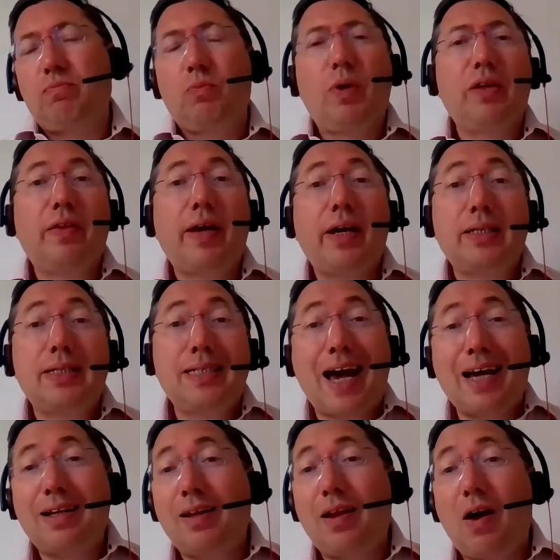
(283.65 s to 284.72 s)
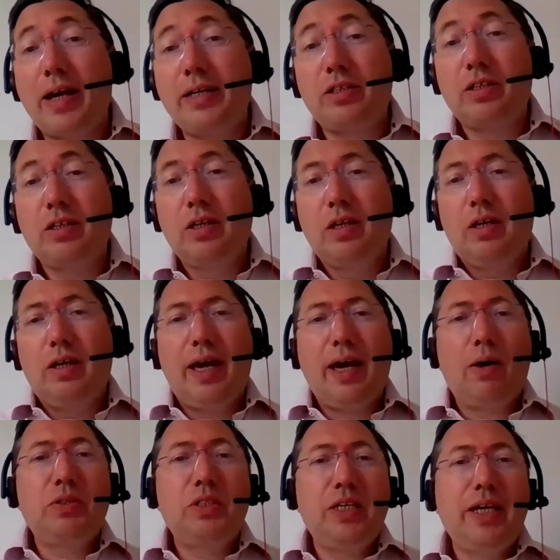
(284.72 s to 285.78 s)
whether they are satellite,
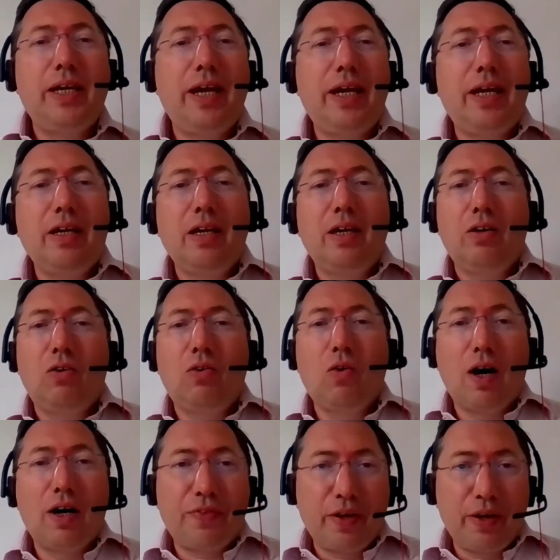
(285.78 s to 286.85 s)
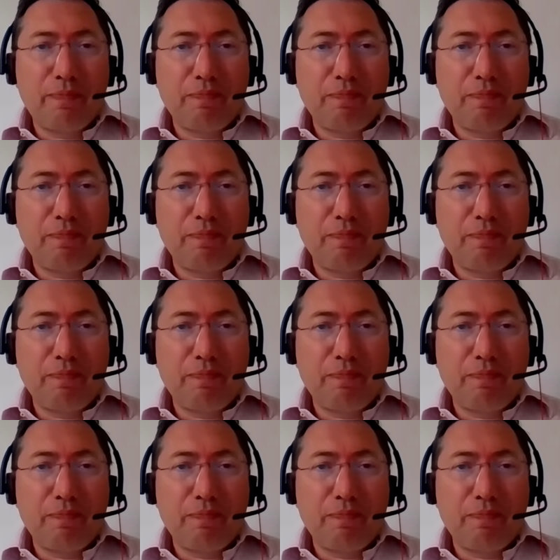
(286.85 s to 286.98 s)
LTE, or other,